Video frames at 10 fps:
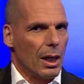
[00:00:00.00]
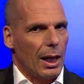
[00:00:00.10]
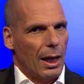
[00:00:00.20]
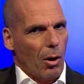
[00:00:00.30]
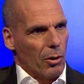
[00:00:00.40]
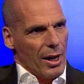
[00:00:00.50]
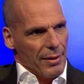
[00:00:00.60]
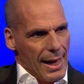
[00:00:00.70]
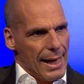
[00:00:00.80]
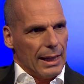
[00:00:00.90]
On the
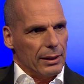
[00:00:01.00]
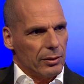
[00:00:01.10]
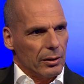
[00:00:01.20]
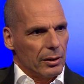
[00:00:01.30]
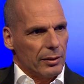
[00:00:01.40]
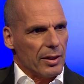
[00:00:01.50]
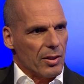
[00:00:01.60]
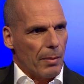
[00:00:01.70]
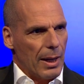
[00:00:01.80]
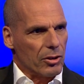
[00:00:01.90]
other hand,
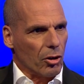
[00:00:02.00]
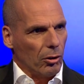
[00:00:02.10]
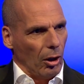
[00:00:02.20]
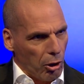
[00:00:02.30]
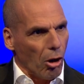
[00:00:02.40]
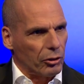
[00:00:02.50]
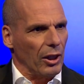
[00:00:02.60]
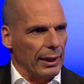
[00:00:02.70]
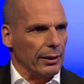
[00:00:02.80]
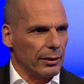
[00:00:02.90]
Theresa May is locked
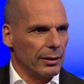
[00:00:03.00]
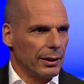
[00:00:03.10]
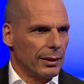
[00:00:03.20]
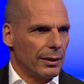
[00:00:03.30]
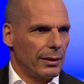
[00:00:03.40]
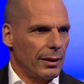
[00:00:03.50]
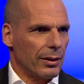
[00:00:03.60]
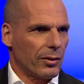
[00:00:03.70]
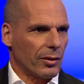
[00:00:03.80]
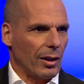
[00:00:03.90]
in
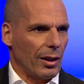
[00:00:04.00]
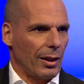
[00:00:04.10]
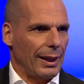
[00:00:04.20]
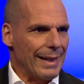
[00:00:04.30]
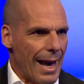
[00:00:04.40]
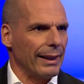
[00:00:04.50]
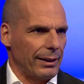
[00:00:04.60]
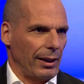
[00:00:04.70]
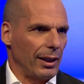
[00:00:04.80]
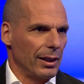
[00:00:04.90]
this
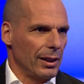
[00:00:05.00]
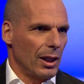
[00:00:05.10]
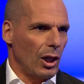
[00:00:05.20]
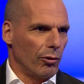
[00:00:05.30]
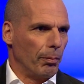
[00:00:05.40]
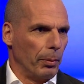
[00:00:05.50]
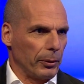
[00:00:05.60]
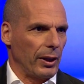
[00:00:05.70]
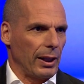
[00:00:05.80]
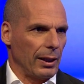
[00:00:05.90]
inanity of
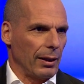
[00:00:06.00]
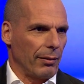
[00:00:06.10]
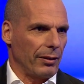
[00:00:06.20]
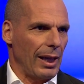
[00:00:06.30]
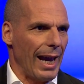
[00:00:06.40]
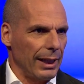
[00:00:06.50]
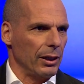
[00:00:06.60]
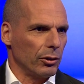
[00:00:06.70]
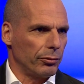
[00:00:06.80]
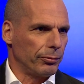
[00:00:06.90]
putting the
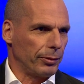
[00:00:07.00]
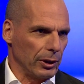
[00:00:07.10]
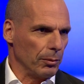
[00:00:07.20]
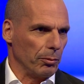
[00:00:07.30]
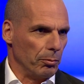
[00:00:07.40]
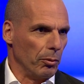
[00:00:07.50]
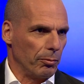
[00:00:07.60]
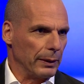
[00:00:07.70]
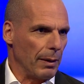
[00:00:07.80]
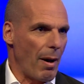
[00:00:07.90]
end of freedom of
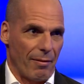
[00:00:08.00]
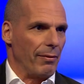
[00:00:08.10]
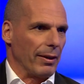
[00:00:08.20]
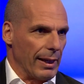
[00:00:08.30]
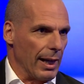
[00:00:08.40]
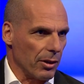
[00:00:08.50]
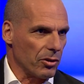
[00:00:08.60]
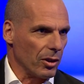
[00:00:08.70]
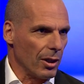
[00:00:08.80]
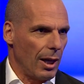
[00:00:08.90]
movement above everything
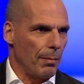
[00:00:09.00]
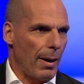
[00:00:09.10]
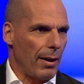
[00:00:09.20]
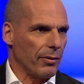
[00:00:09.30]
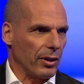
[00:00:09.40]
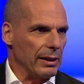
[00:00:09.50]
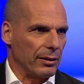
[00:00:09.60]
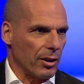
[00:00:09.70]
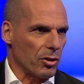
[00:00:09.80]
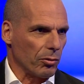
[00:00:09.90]
else, above the
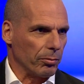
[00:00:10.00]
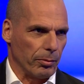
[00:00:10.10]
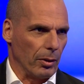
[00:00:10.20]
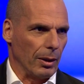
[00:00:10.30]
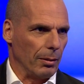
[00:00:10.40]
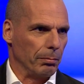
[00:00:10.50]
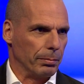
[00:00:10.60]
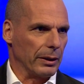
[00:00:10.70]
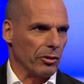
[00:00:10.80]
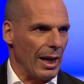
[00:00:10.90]
interests of
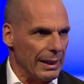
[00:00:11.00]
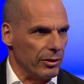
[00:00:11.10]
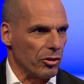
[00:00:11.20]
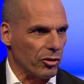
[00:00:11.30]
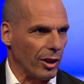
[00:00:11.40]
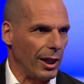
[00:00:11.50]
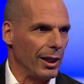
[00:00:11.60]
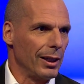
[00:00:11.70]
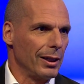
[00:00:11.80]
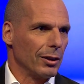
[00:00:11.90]
British industry,
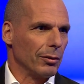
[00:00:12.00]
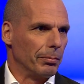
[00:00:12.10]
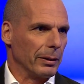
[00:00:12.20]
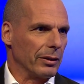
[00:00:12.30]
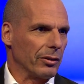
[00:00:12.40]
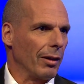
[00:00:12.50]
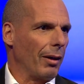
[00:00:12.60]
of British